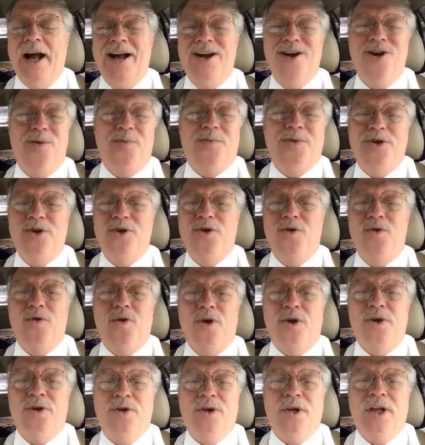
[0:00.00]
I hope you
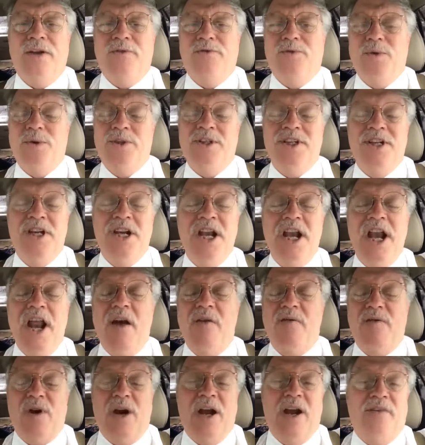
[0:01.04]
or your loved ones
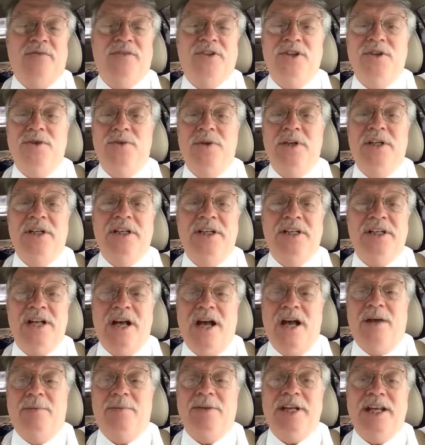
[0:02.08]
never have to do any
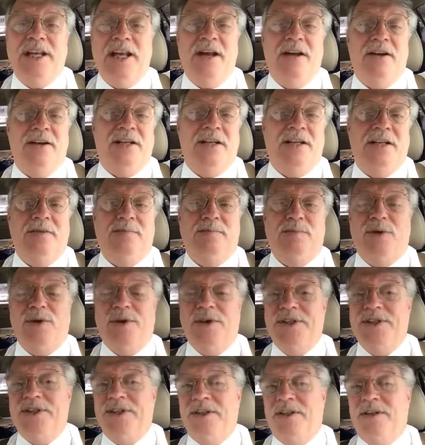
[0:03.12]
time, county,
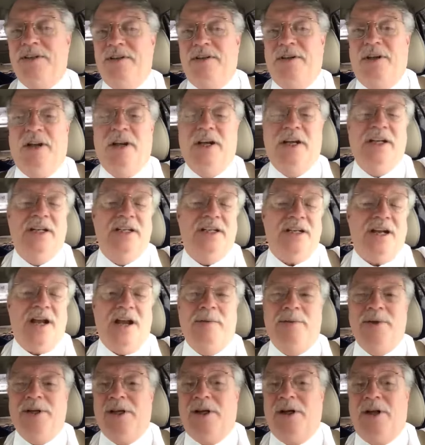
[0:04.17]
prison, any
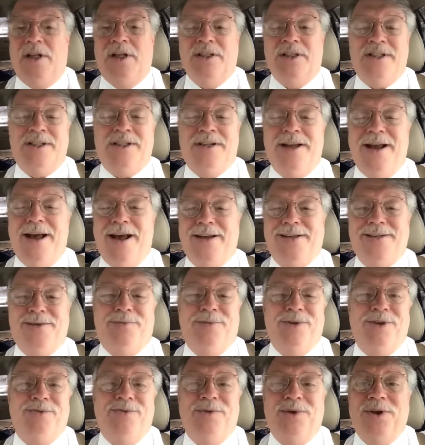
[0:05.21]
time at all. It's got to
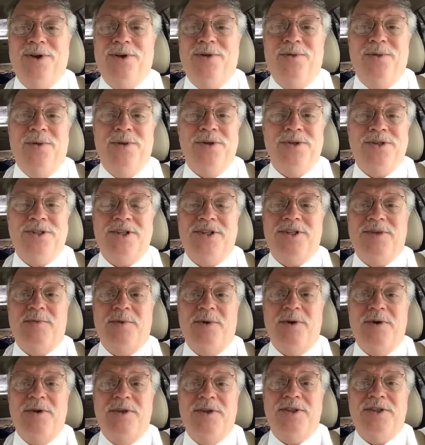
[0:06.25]
be one of the worst
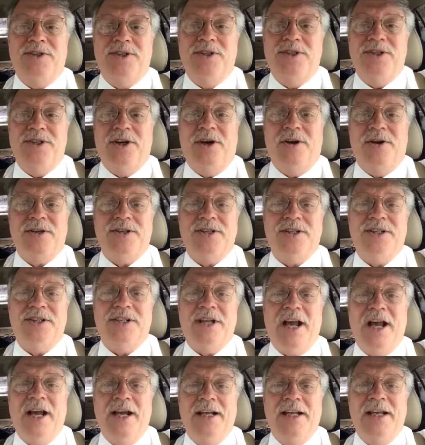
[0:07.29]
experiences that our
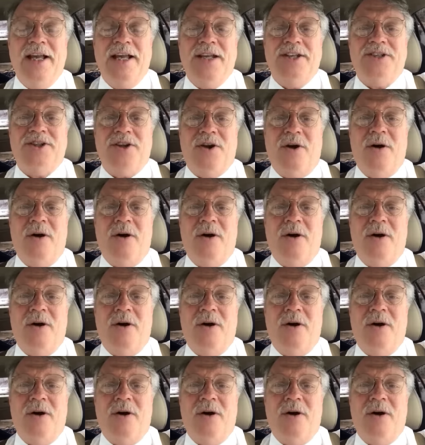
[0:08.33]
society has